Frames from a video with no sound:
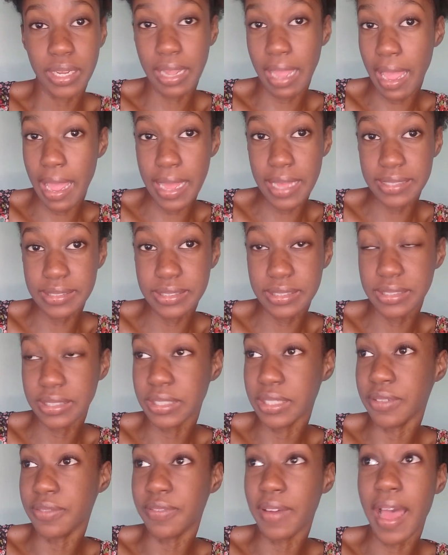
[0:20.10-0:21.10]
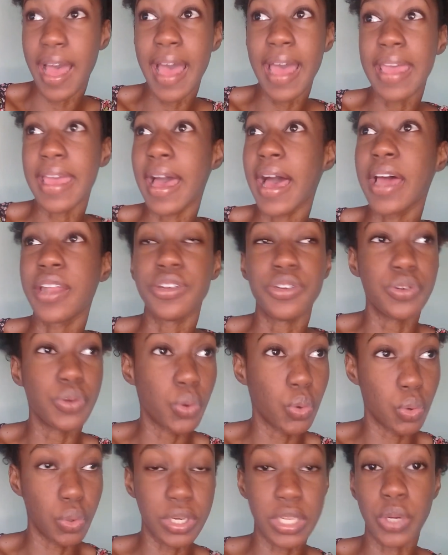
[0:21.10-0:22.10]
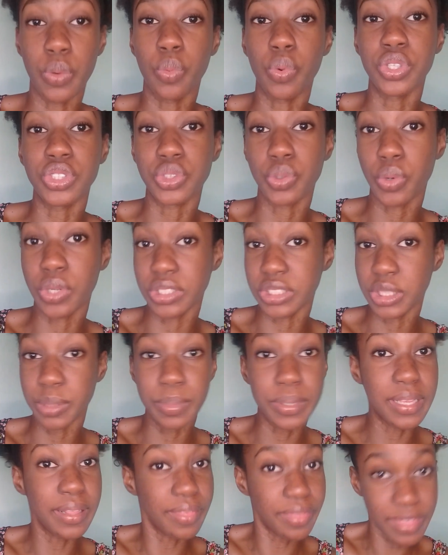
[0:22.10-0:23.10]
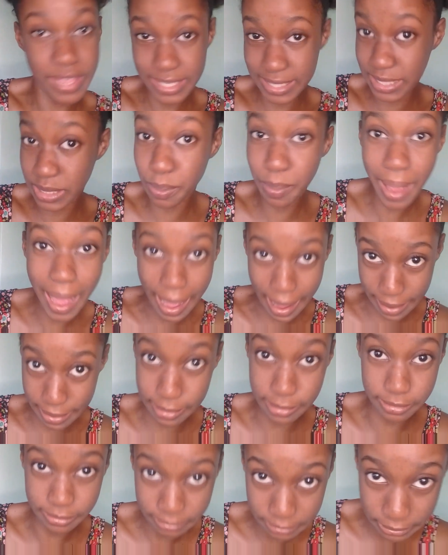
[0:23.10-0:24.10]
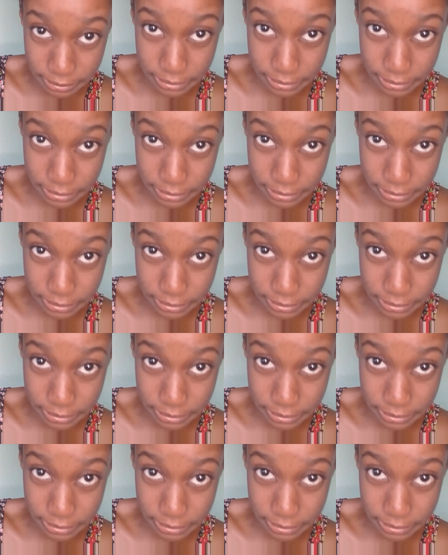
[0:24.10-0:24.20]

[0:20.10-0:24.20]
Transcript: Guys, if I had known it was going to be this bad,